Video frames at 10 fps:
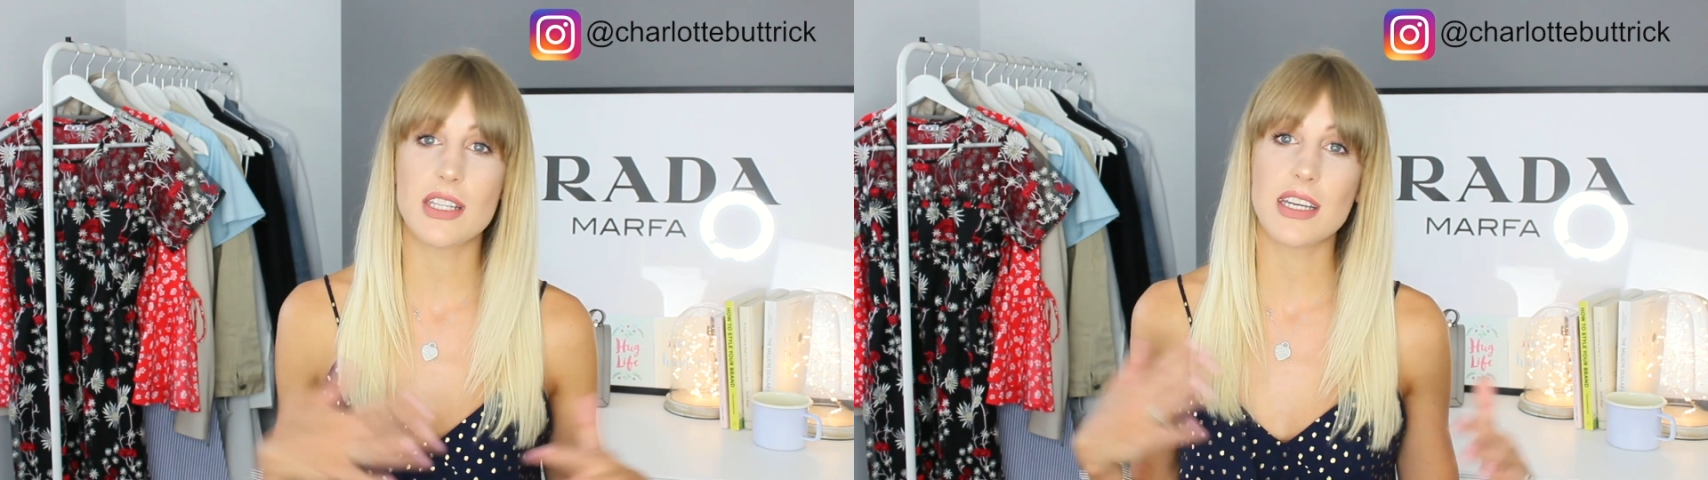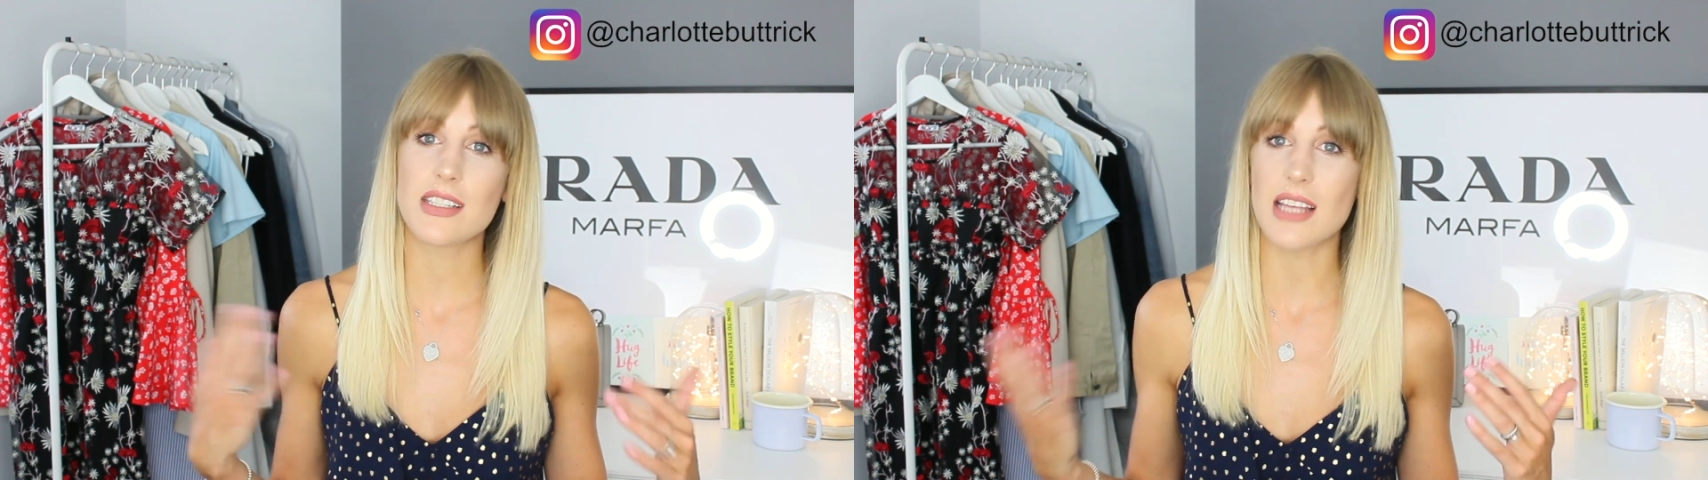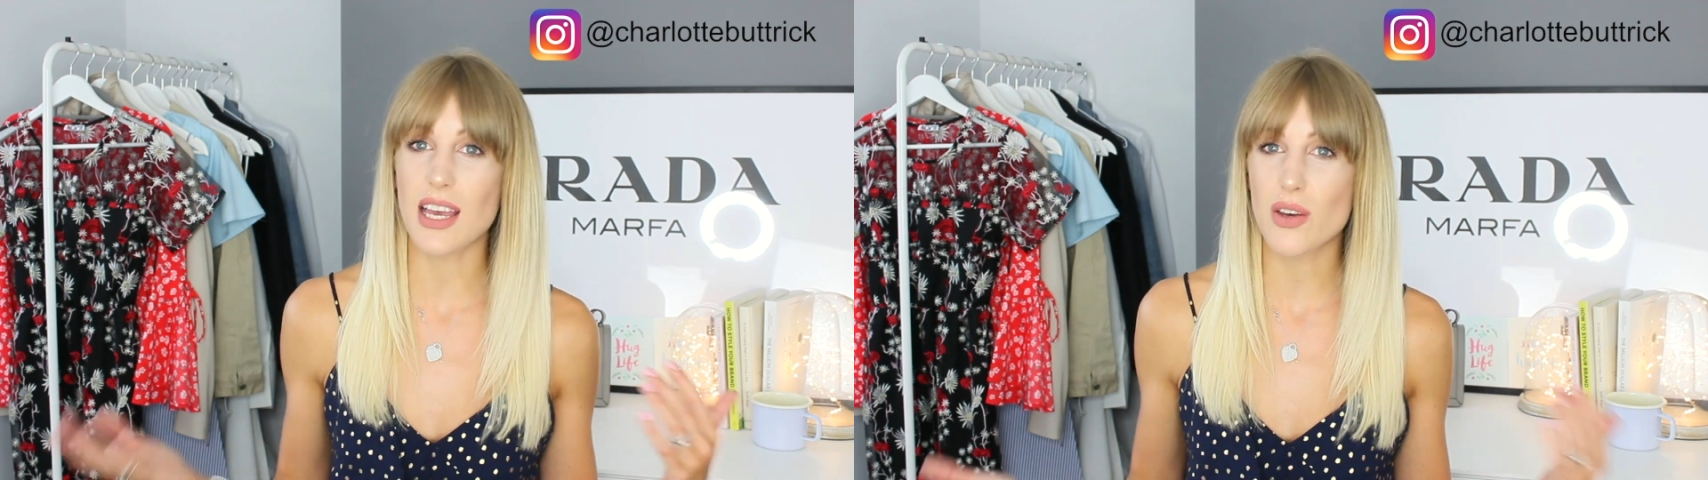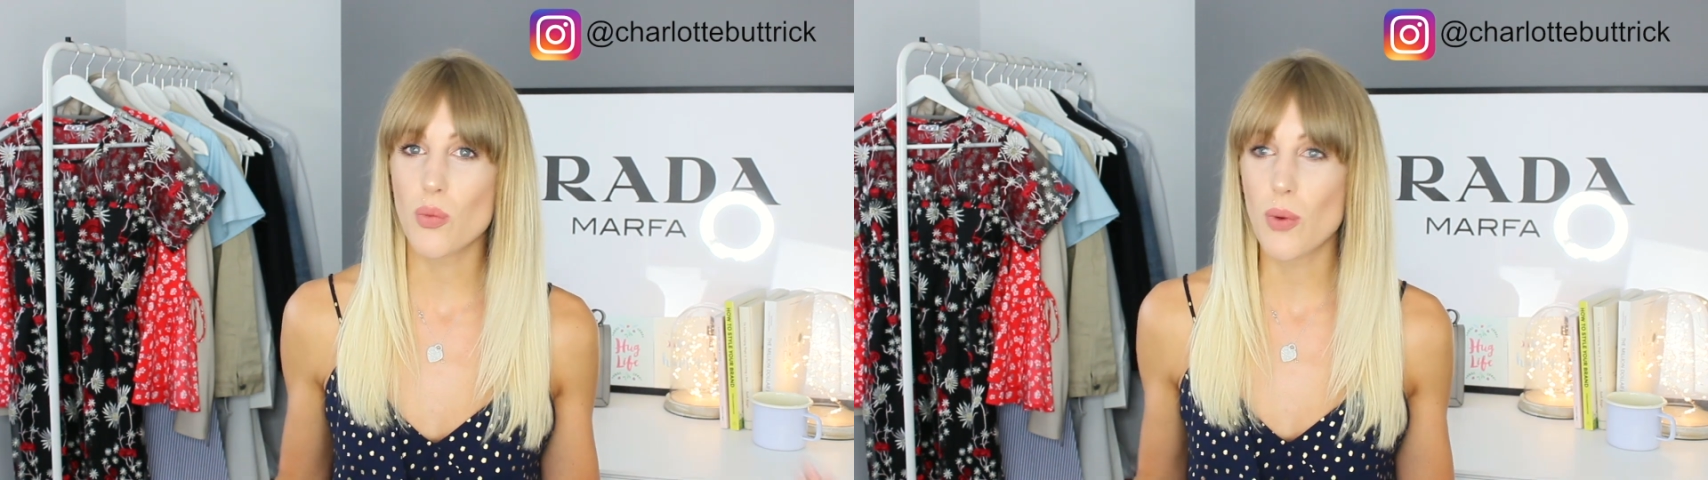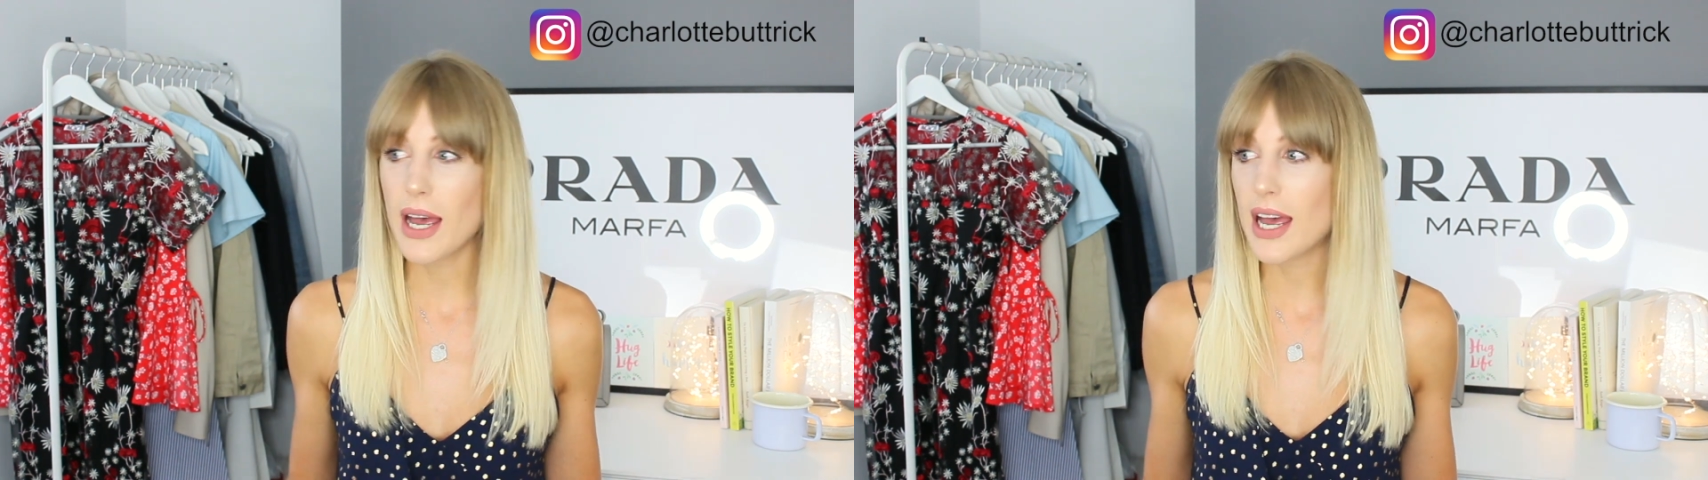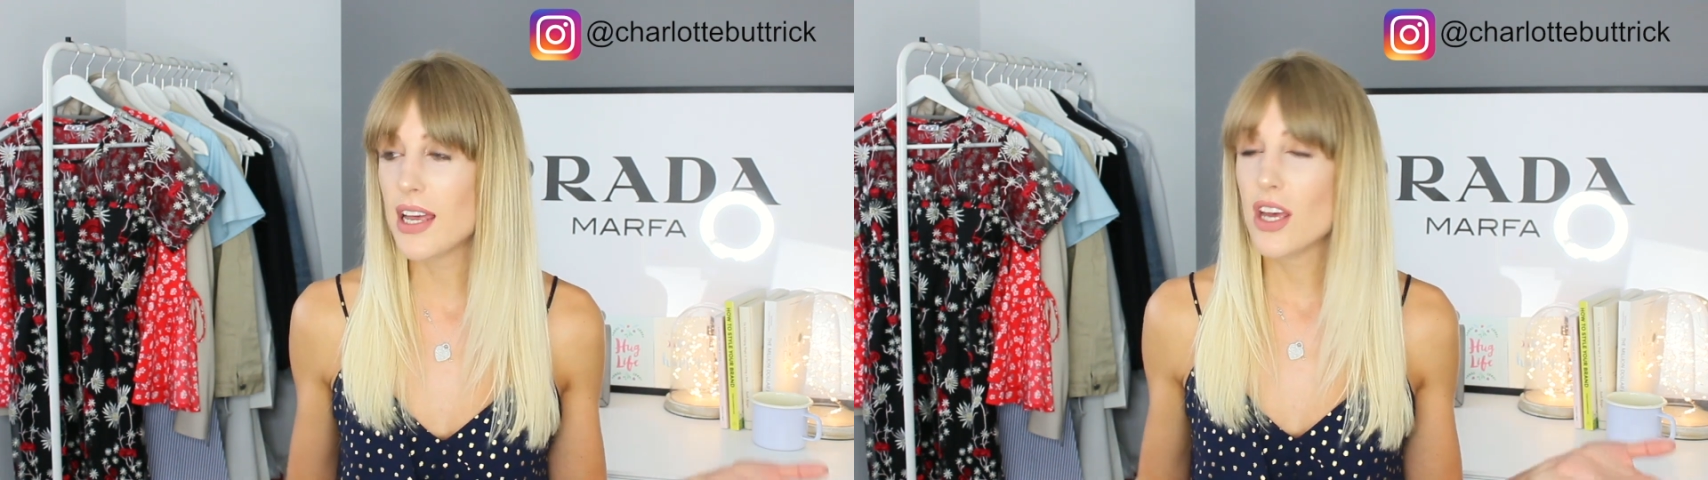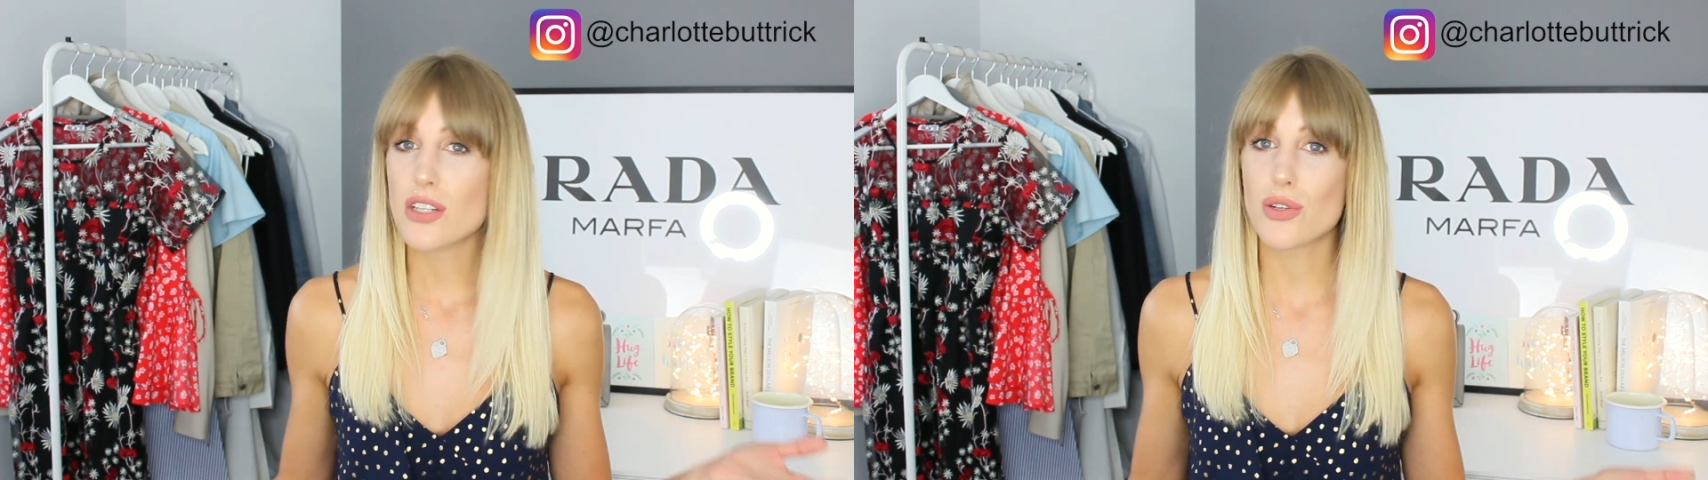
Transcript: things that I can wear